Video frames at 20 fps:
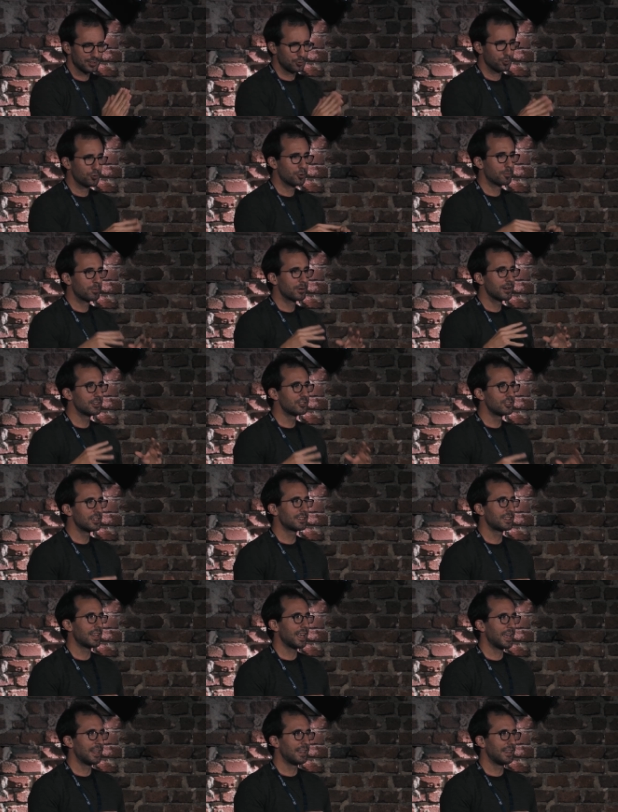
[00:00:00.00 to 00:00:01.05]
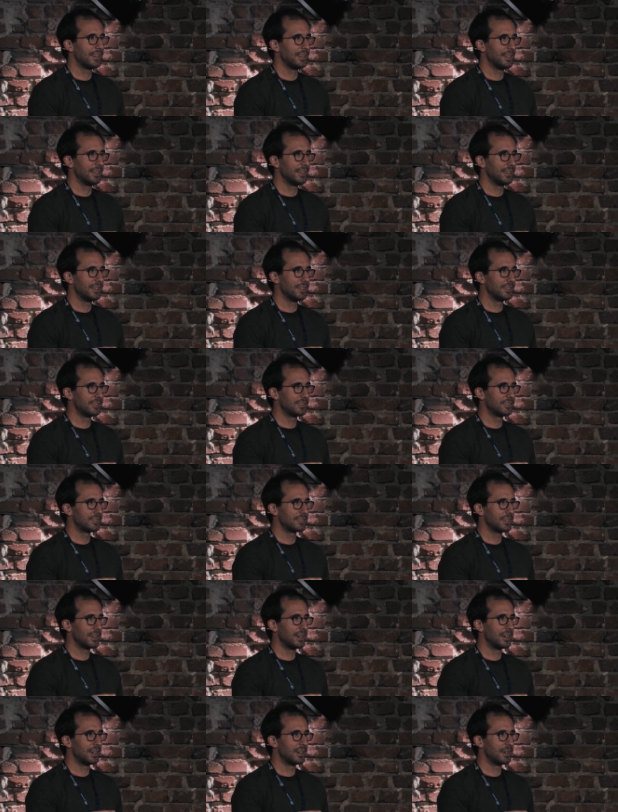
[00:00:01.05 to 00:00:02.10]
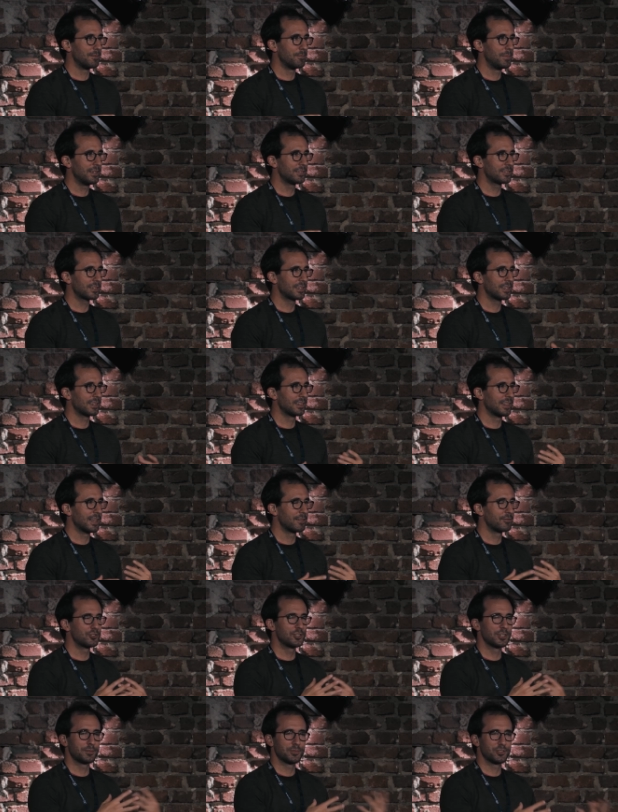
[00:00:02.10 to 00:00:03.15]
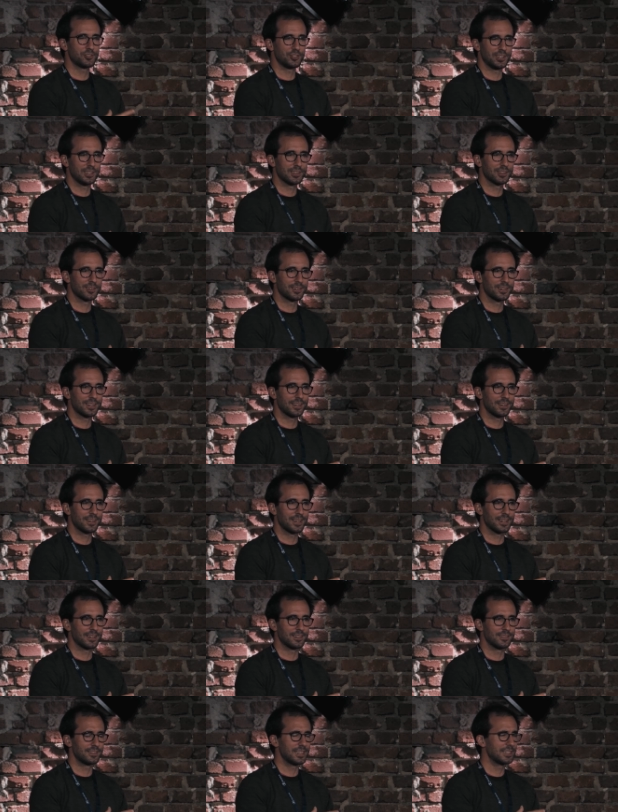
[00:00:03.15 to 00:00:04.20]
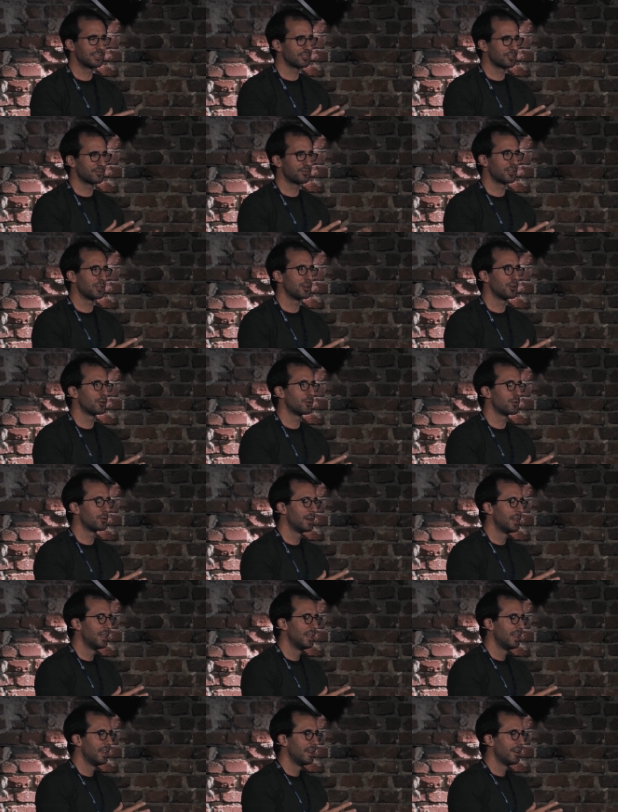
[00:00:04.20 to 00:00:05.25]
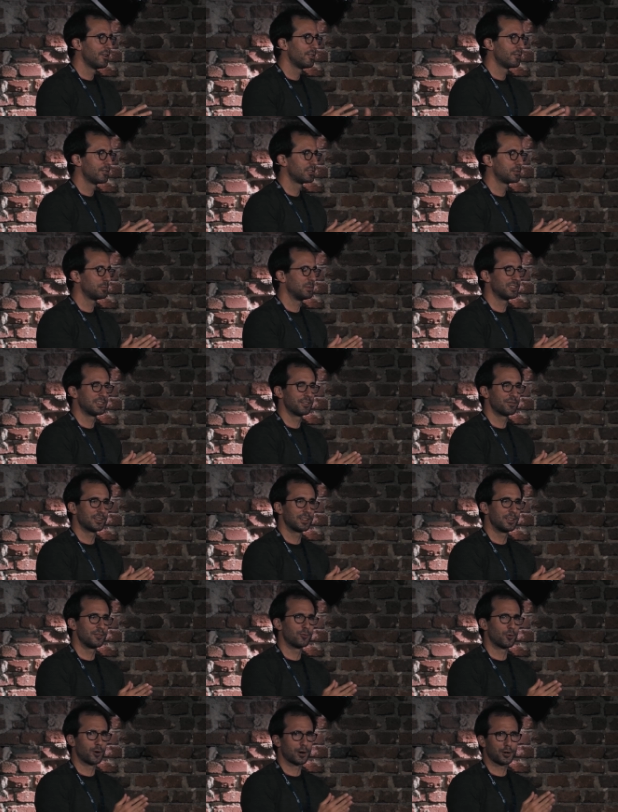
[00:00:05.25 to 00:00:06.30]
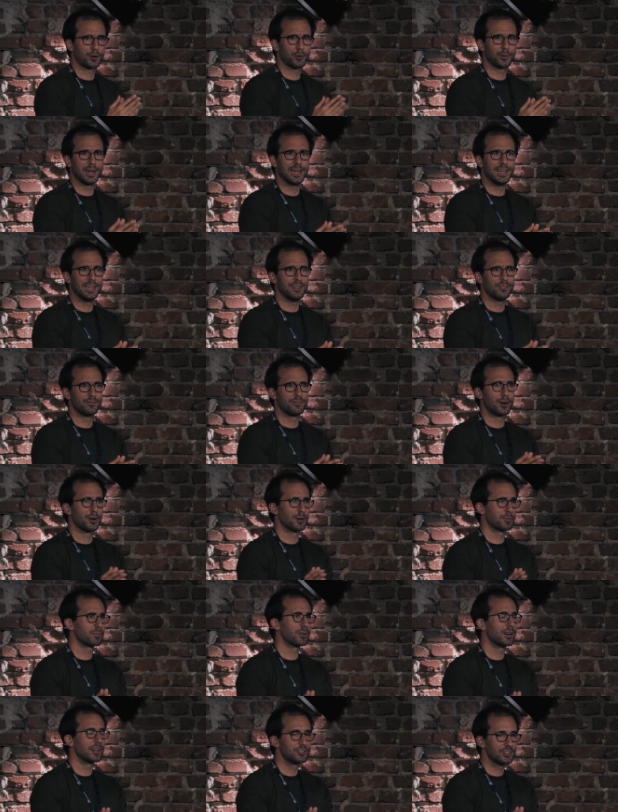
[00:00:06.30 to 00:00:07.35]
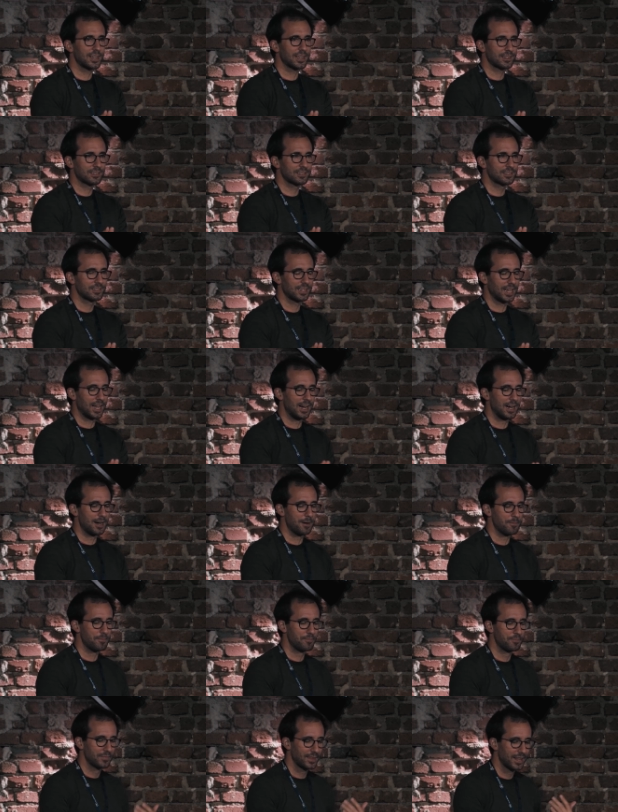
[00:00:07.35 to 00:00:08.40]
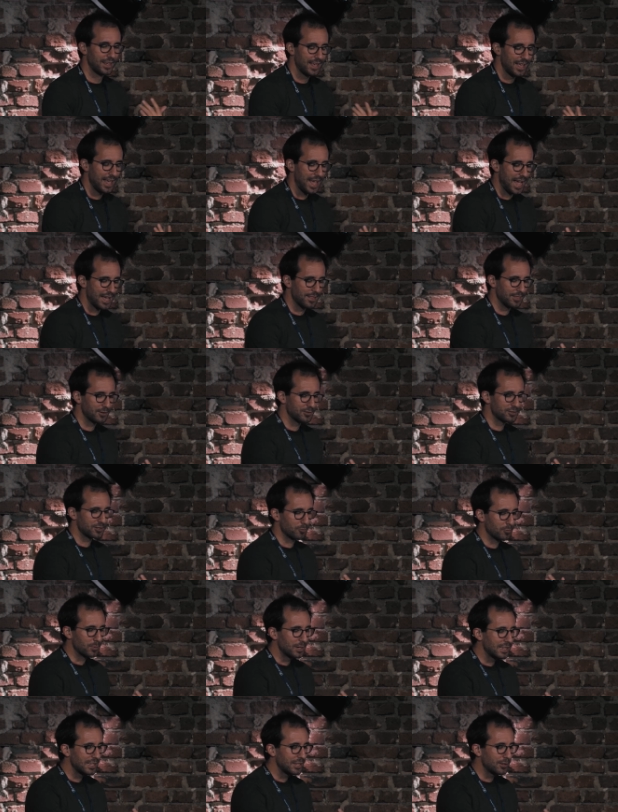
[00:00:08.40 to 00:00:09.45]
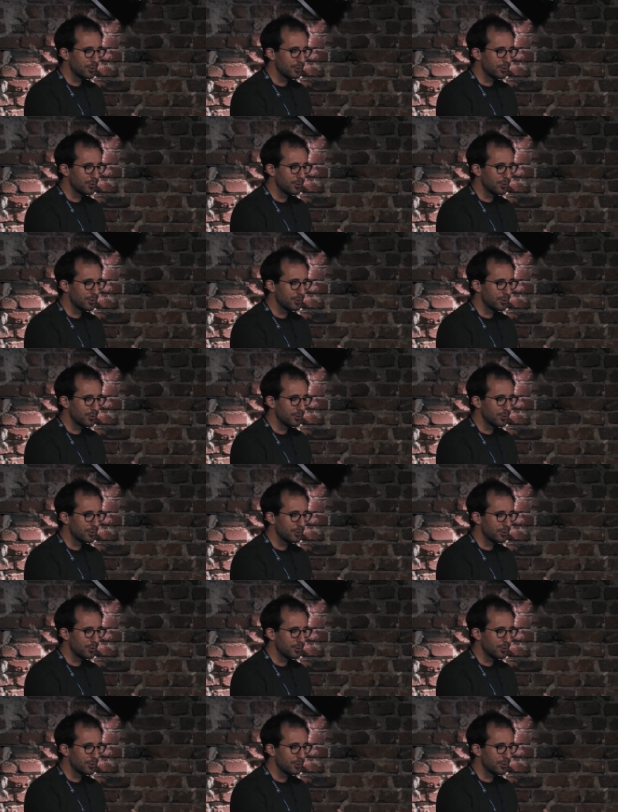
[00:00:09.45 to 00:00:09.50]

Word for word: a Google project, and it is basically leveraging machine learning and TensorFlow specifically for creative art projects. And there's a really